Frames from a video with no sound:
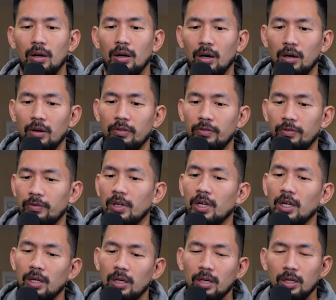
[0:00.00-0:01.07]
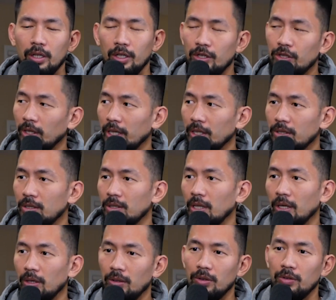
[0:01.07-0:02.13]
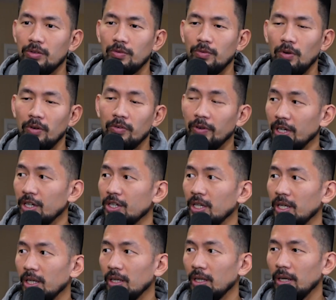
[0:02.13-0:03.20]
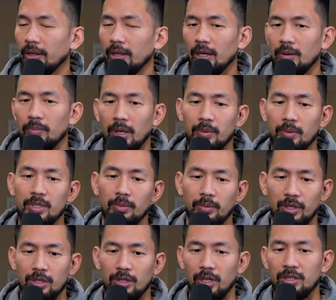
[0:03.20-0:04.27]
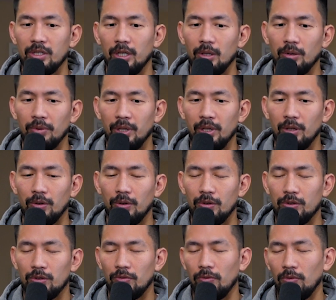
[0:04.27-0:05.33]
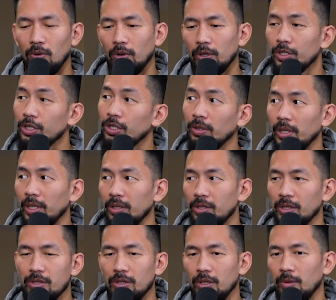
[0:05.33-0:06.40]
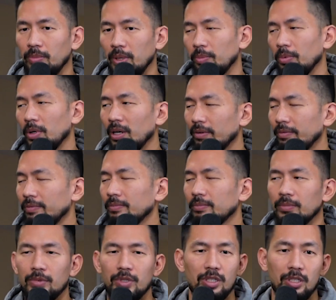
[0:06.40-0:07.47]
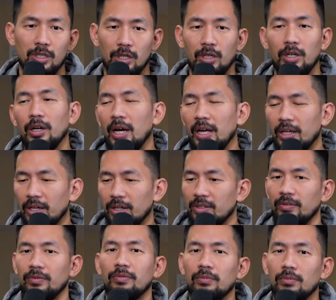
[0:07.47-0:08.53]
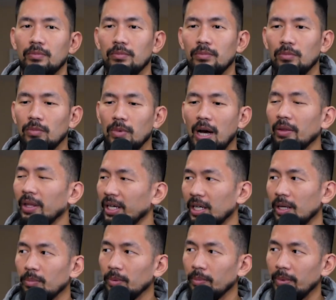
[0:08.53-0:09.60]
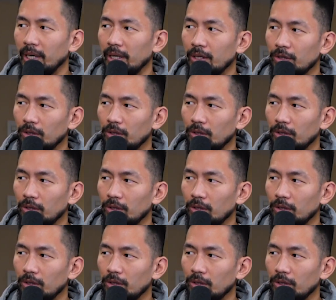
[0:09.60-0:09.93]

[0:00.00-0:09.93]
of constraints that you use for finishing and then maybe some constraints that you would use for shooting, just so people have certain ideas of how they can implement it in